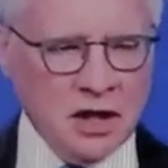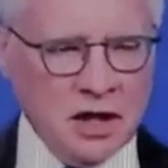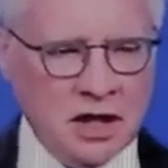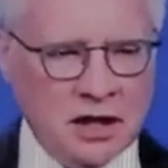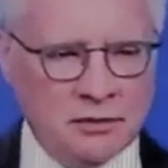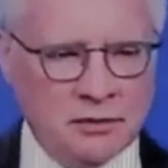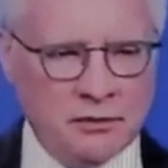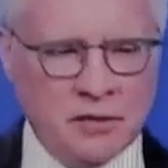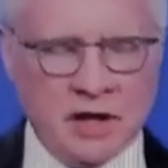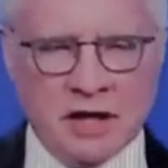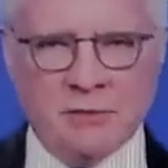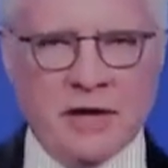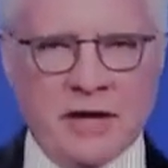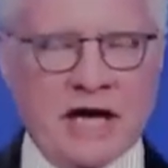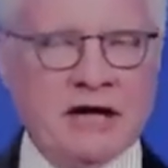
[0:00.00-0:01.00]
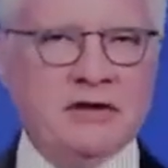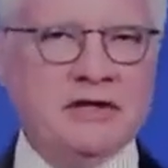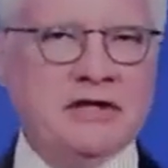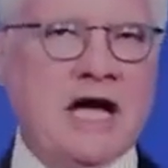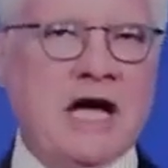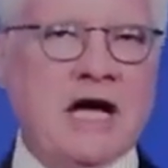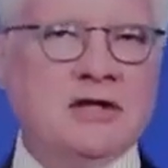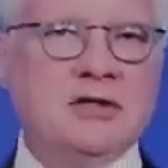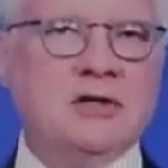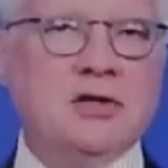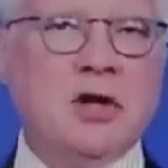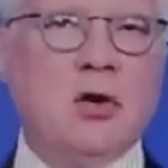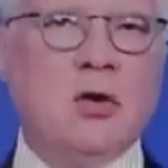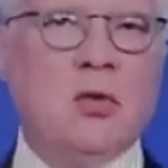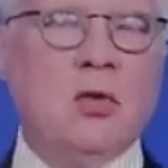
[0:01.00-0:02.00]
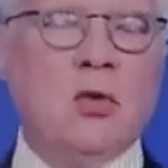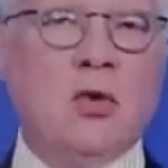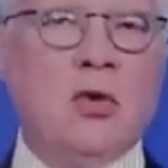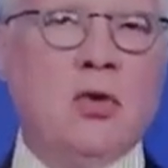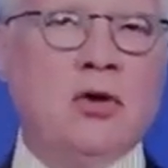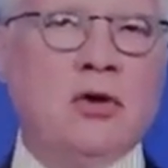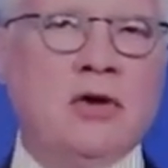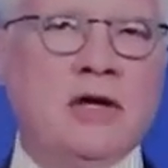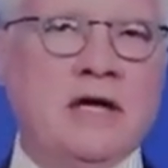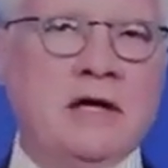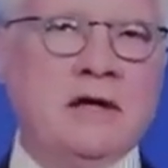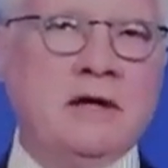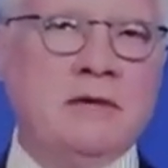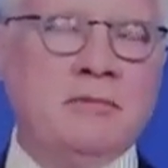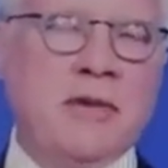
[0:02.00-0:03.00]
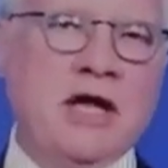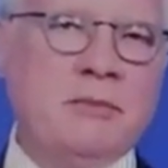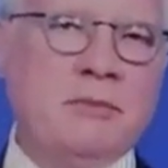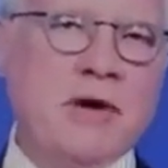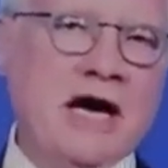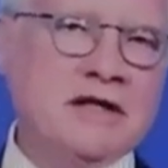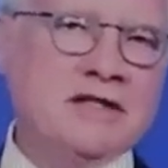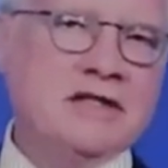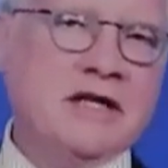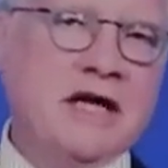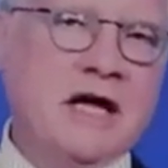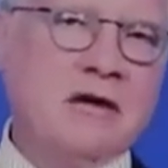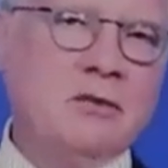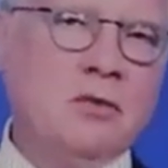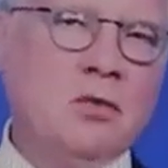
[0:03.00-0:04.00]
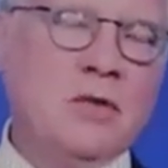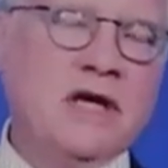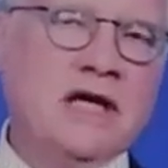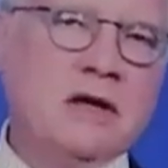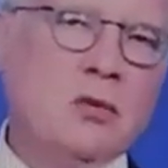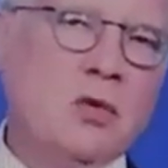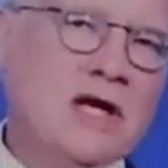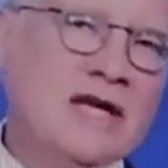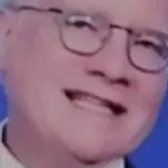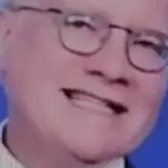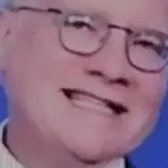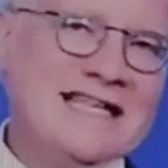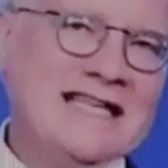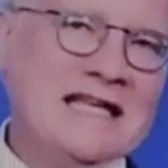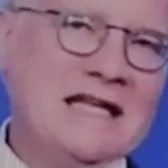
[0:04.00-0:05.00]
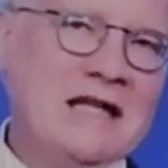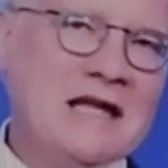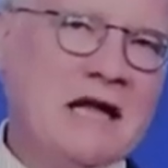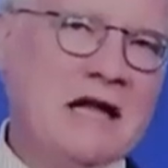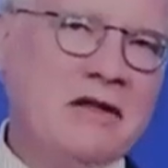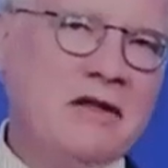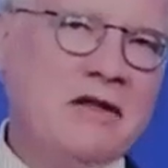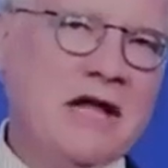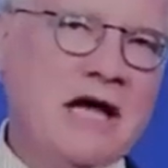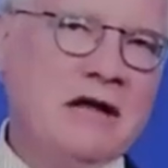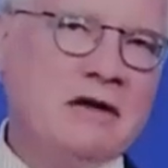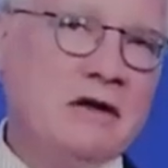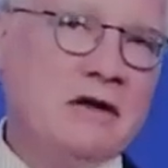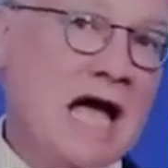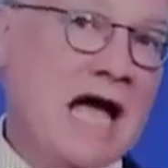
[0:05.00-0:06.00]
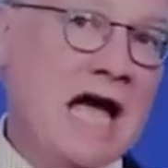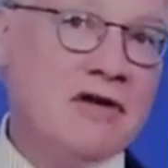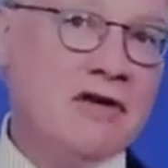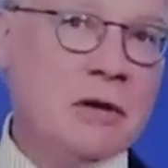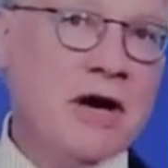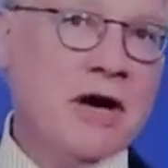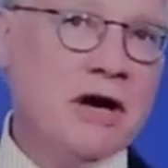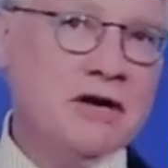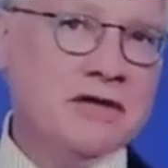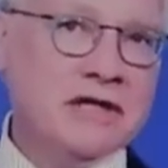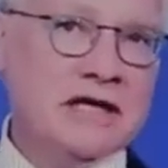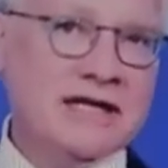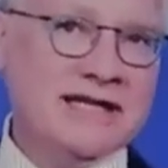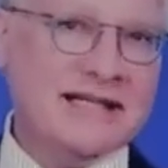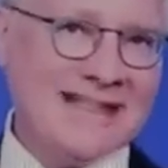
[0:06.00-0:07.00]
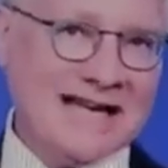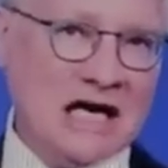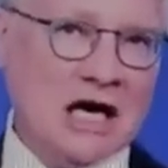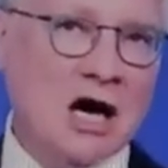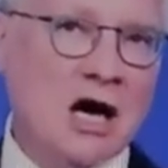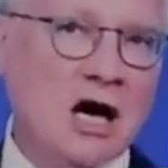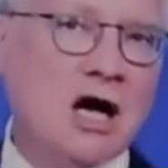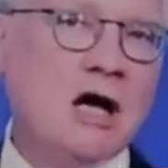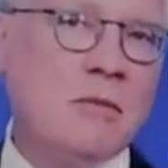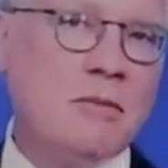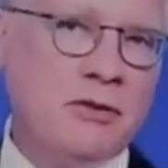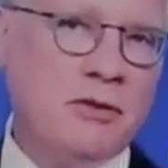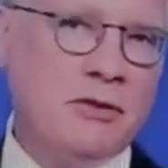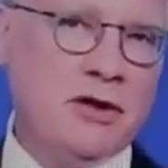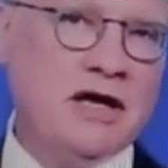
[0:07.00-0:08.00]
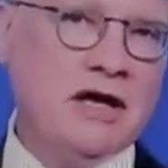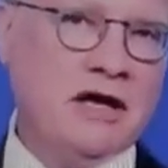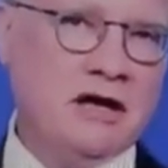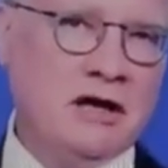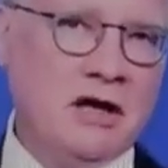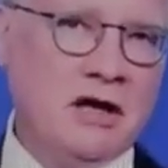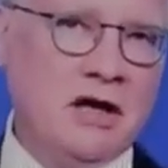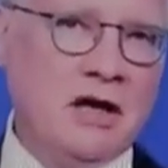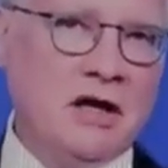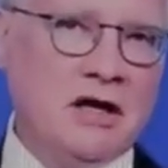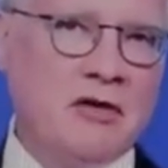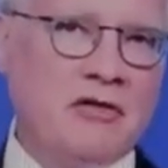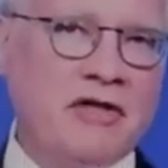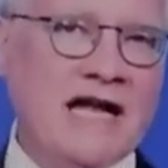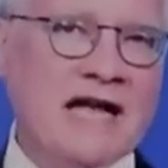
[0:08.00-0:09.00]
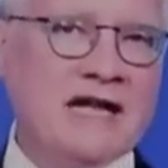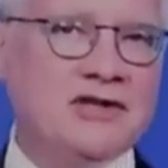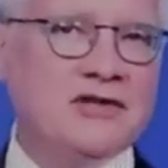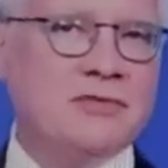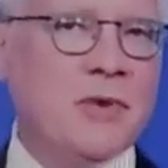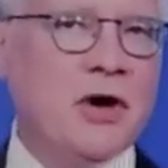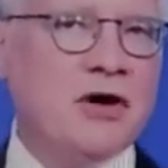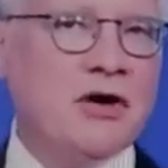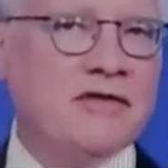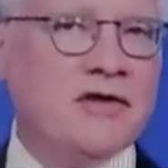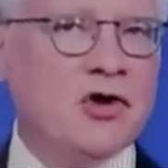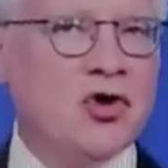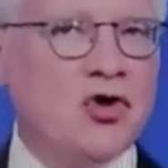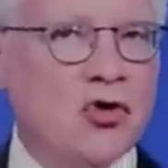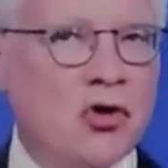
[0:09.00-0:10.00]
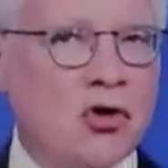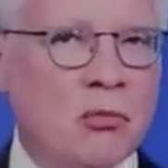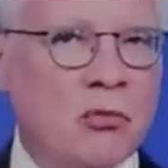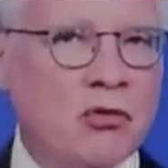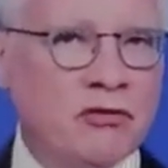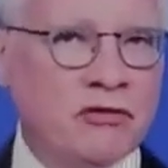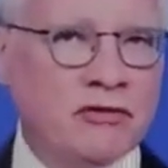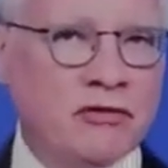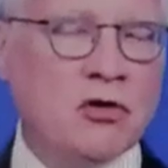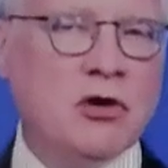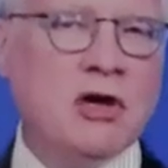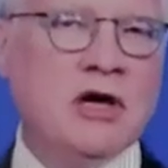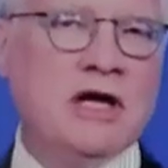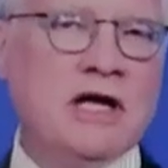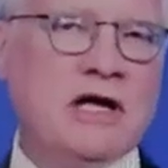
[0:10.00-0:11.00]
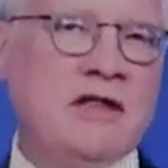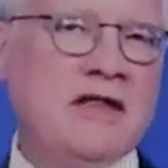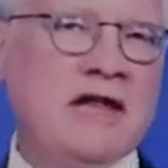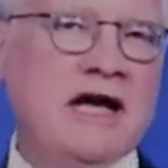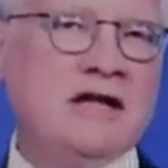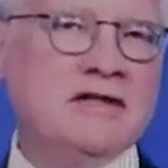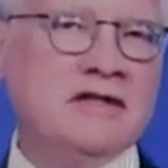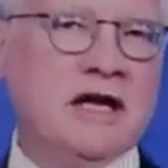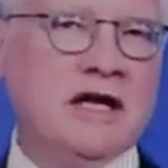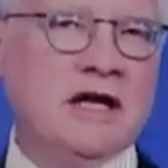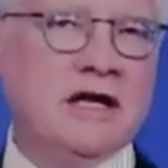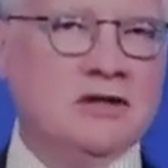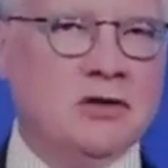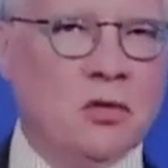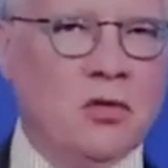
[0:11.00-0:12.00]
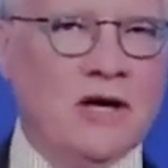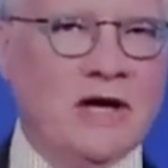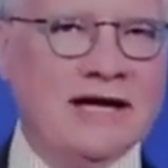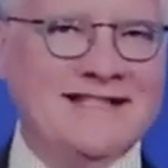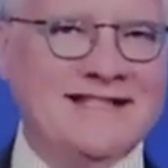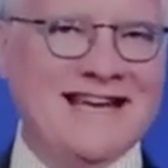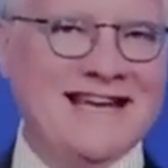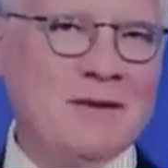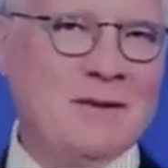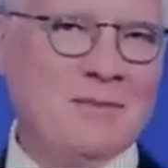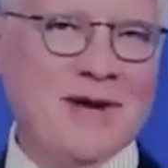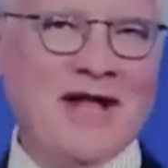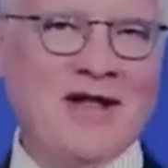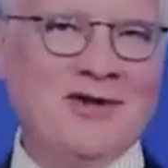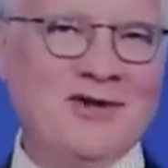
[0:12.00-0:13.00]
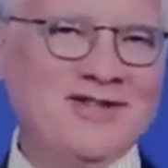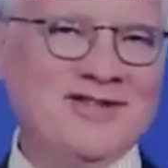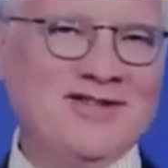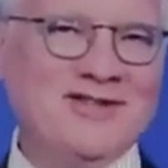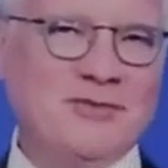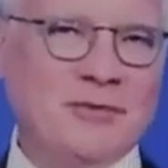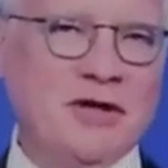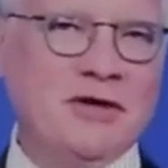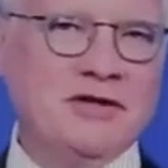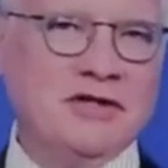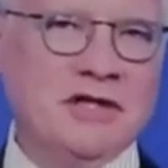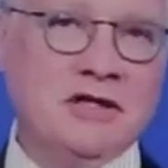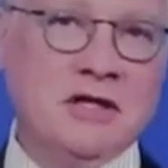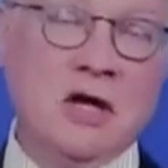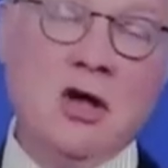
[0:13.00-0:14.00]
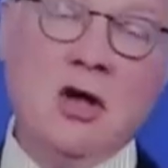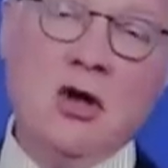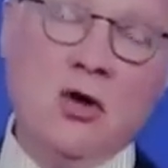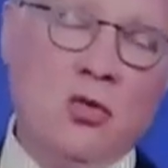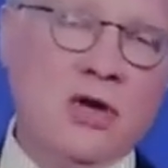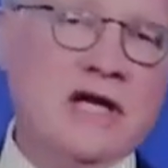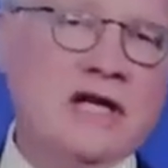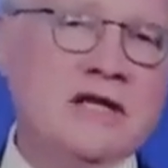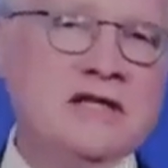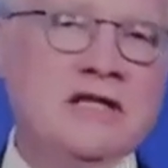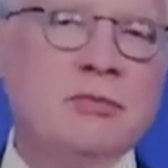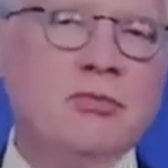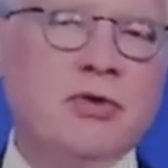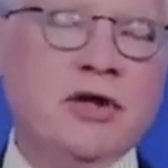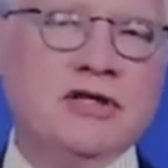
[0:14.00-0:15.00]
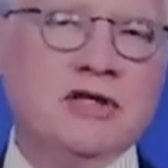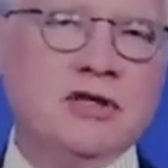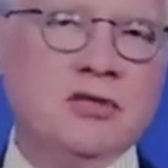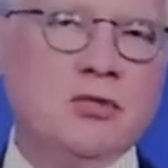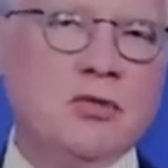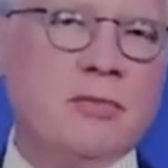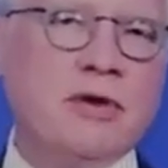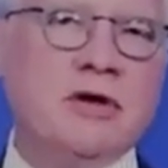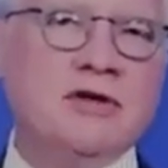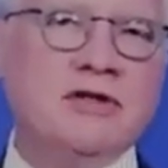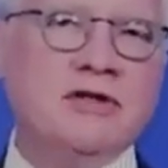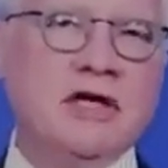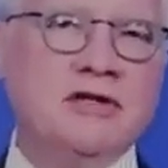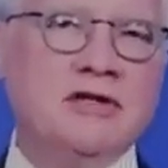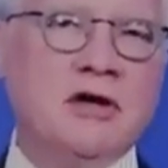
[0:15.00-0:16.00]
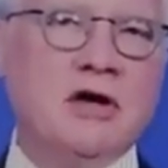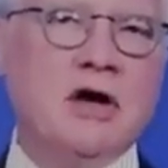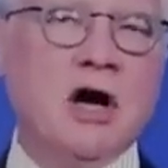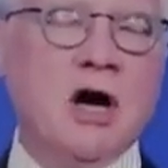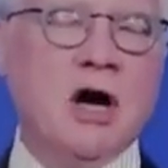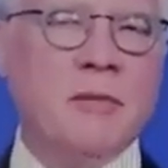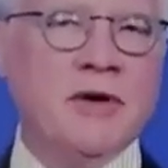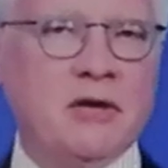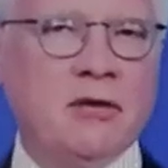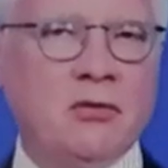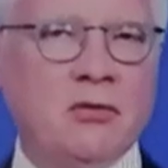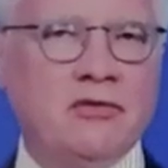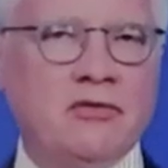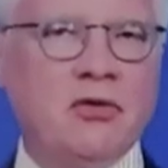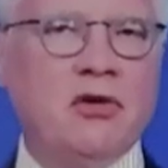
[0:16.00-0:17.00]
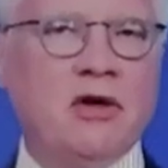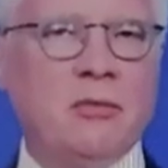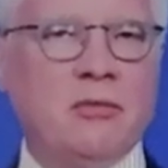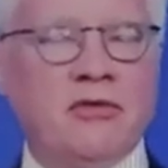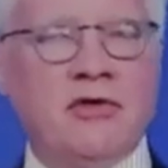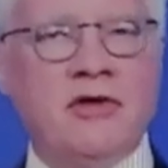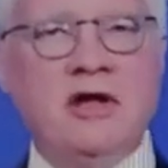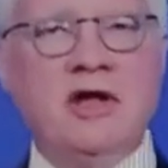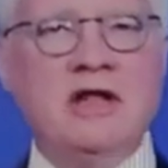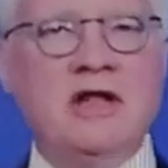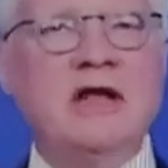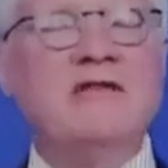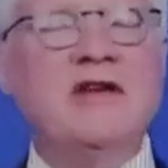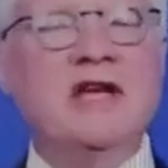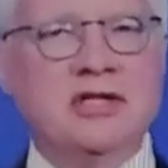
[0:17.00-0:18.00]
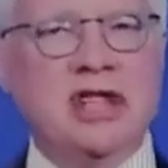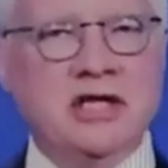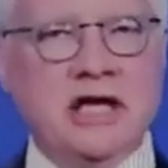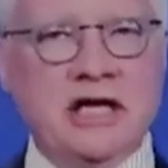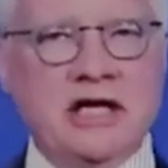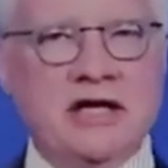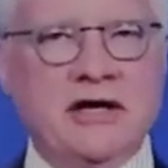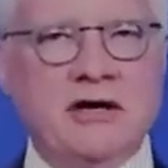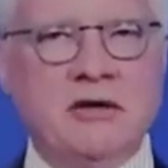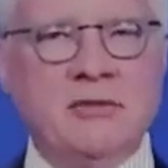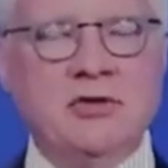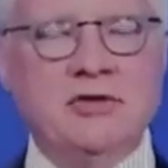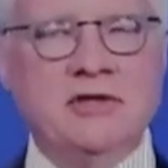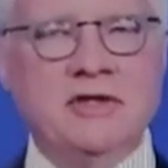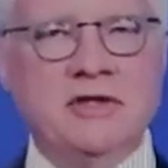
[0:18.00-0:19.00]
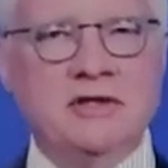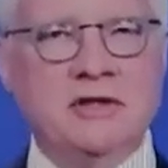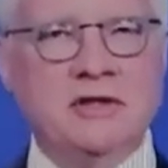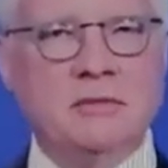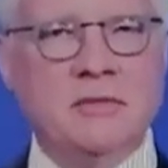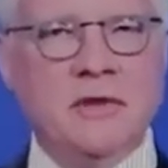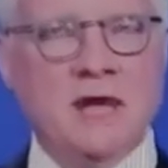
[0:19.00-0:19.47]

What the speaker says: in Bangladesh, or in Pakistan, we can see that having a parasite is a common thing. That is part of the normal flora in that setting. So when I say imbalances of parasites, we can see places where parasites are common and we've grown up with it and they've educated our immune system.